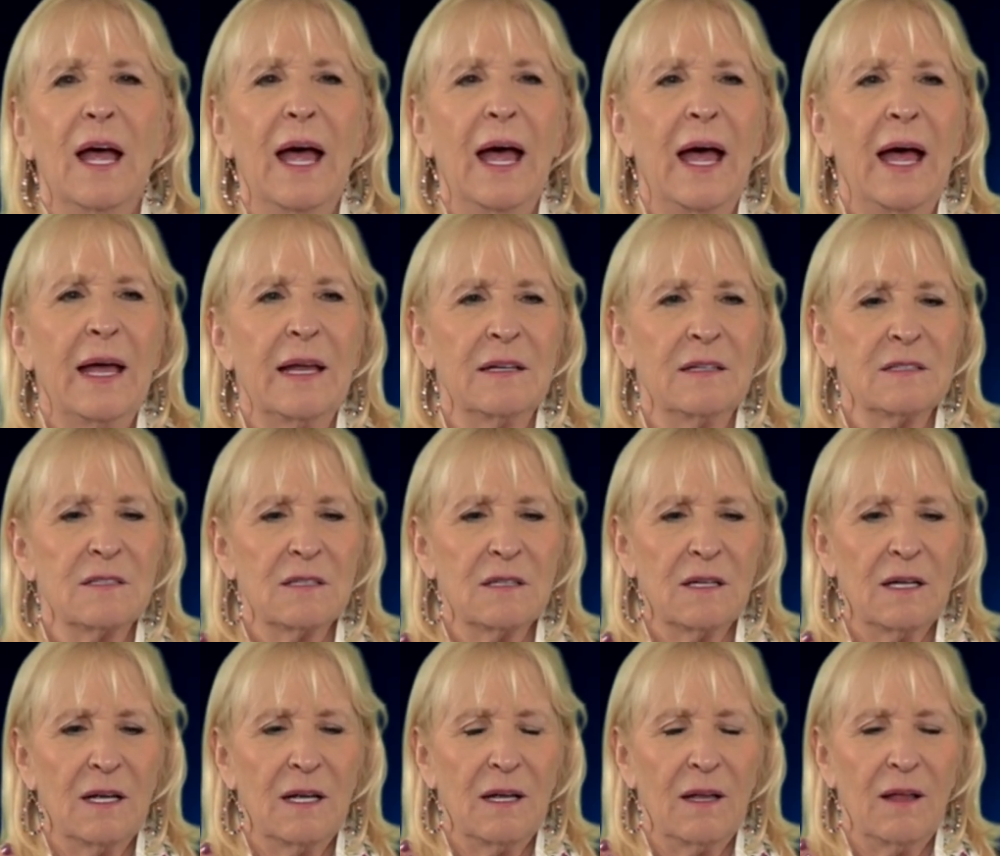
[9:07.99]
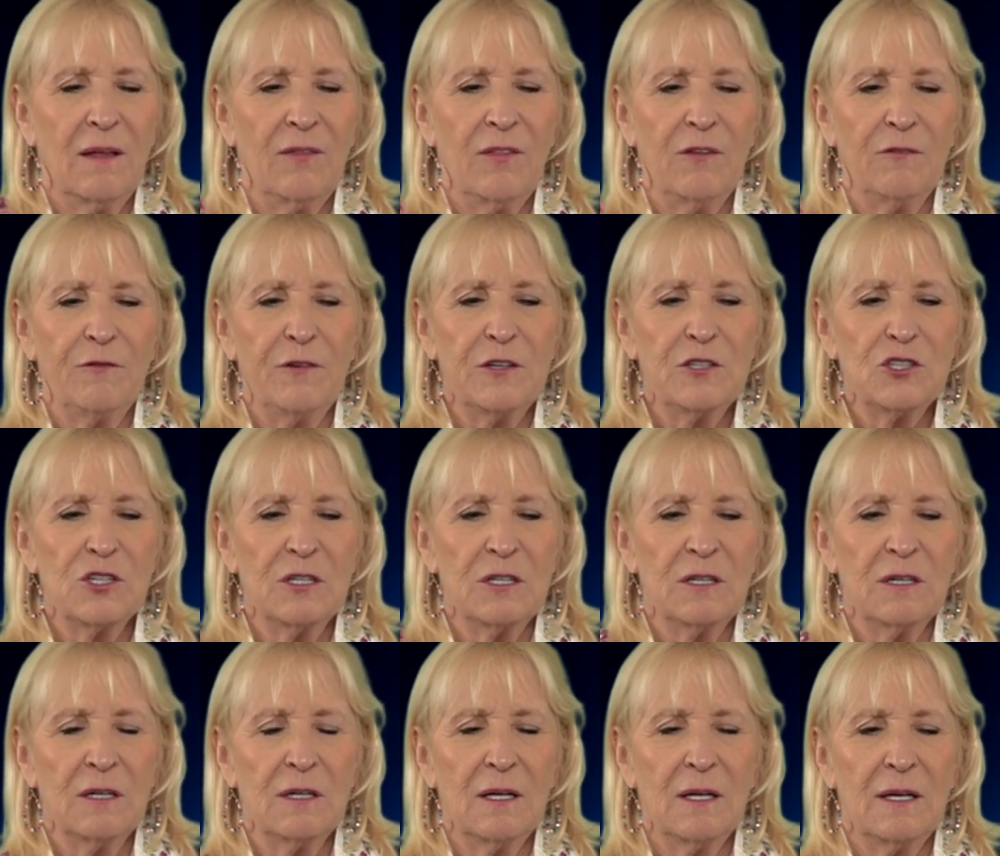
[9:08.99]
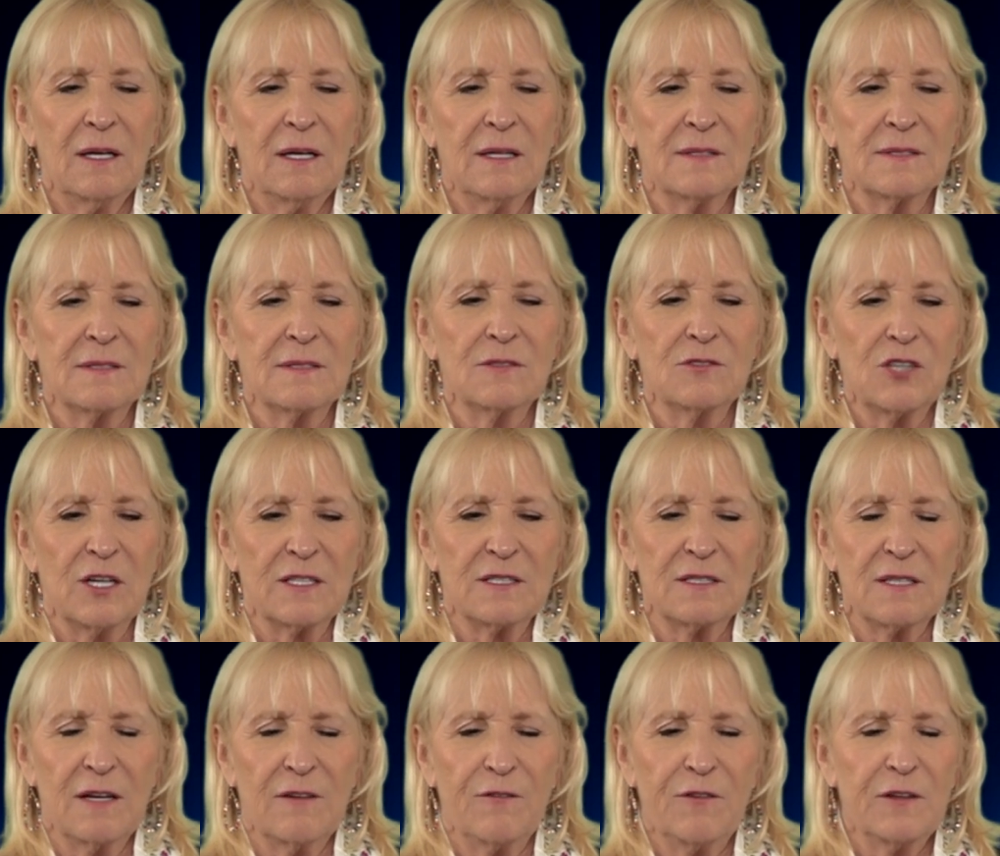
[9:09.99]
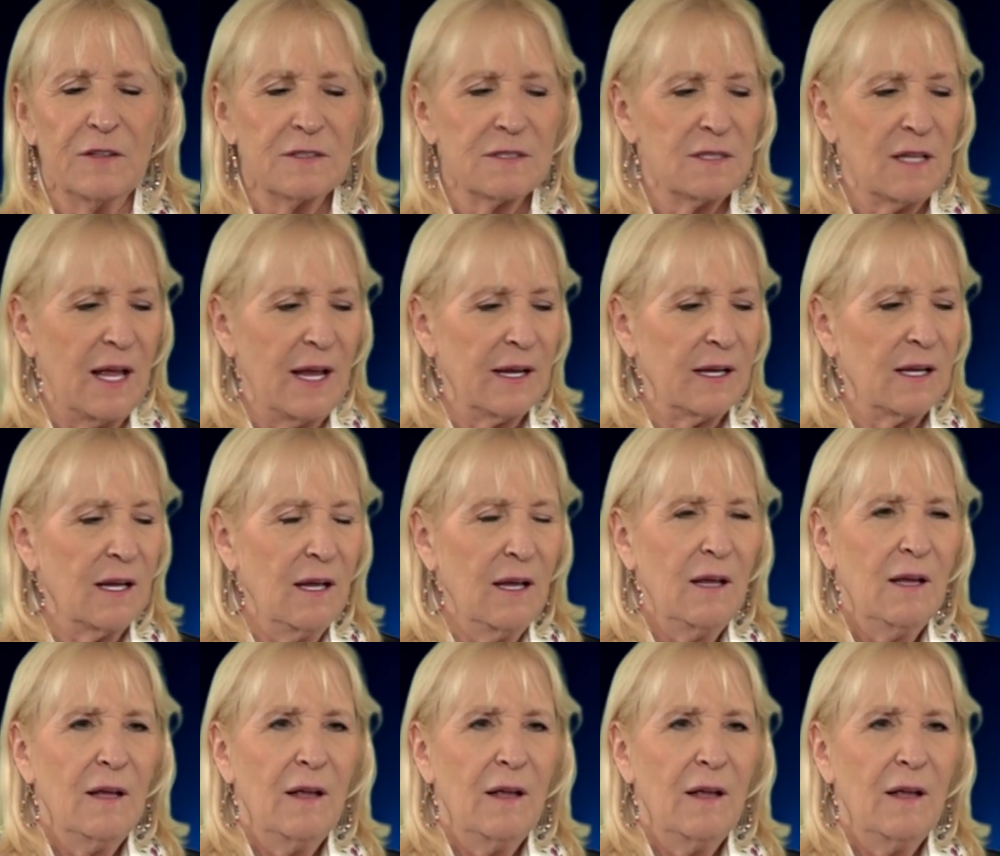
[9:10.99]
and the vision is just, it feels like,